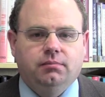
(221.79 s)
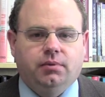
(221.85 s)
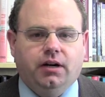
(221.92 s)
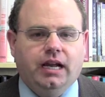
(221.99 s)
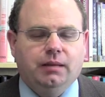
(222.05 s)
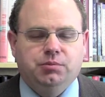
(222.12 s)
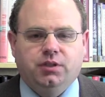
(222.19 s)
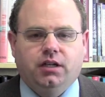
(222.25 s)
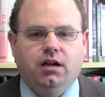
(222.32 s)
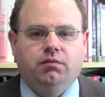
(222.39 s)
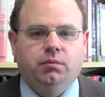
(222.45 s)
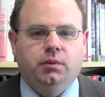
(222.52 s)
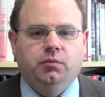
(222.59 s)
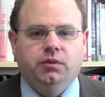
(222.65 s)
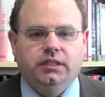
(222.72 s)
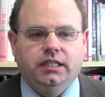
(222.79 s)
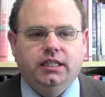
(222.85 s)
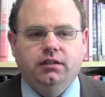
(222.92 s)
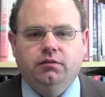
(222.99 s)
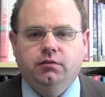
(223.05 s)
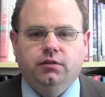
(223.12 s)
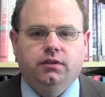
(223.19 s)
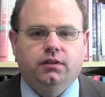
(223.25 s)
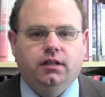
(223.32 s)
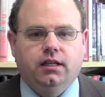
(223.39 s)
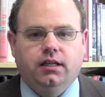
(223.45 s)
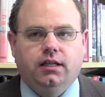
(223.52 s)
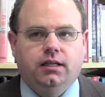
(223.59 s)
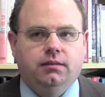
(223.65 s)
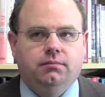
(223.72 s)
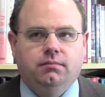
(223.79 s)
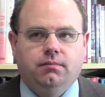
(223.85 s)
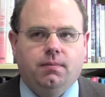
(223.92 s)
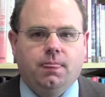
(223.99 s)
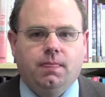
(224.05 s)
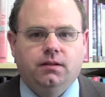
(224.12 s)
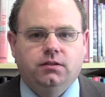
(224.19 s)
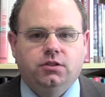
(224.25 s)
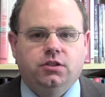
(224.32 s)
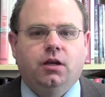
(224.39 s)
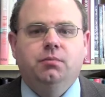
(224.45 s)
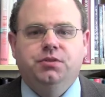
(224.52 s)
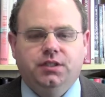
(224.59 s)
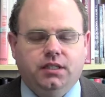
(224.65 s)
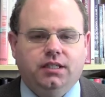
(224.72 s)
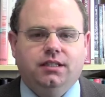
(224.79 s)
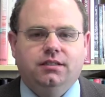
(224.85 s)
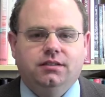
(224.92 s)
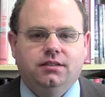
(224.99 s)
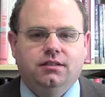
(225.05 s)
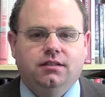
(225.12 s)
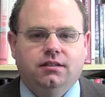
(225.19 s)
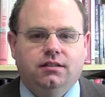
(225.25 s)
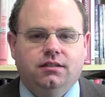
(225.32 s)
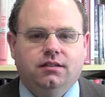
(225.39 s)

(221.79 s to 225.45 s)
Perhaps the government would give uh, subsidies